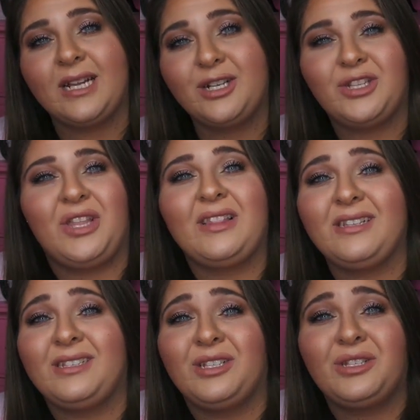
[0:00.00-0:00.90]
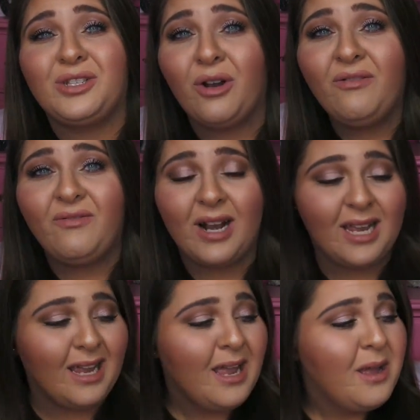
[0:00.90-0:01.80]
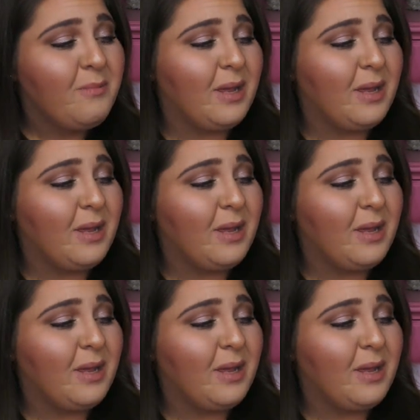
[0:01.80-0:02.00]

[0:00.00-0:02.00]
and I just think this is so funny